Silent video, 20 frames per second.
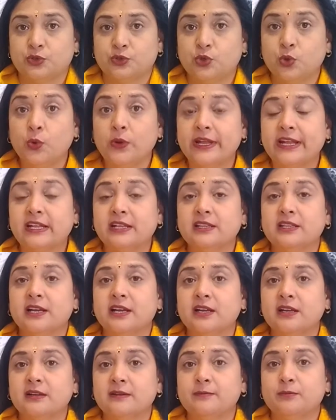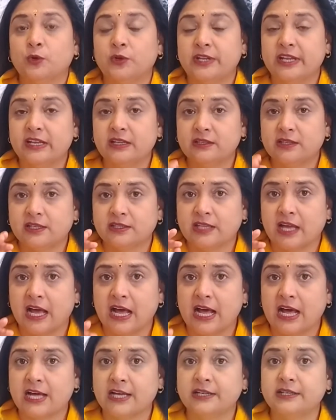doing the putting the
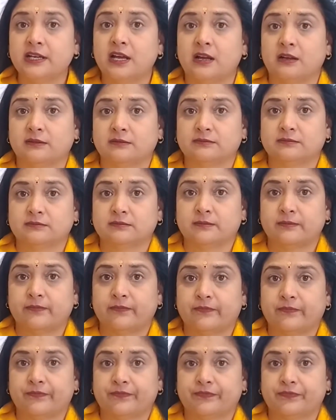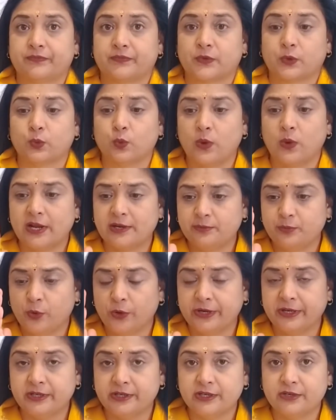dharana, one
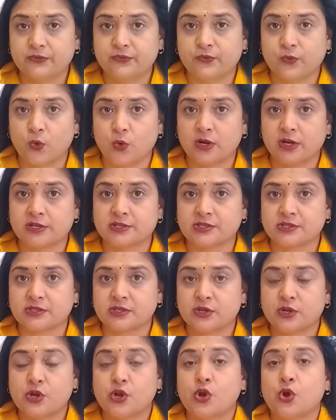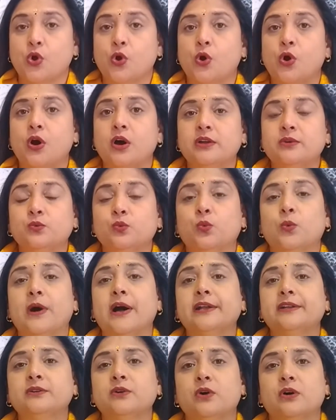pointed focus on
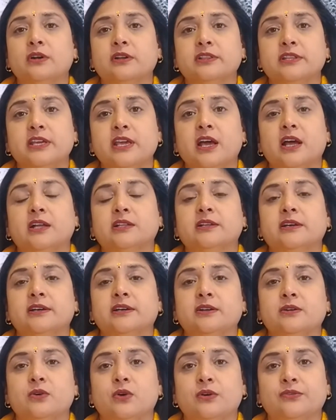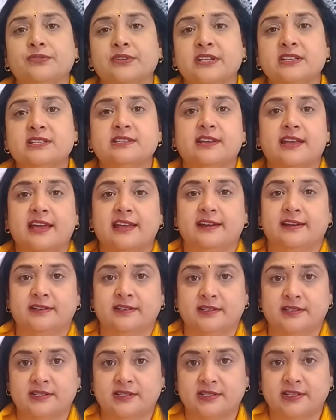one or the other of his
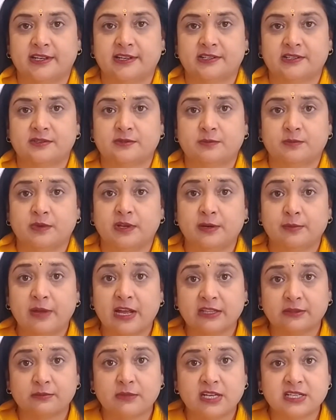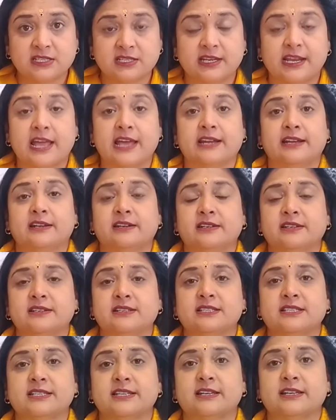characteristics, Paramatma's
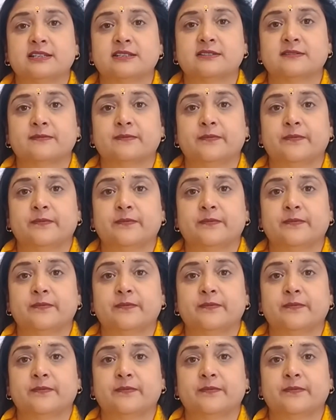characteristics.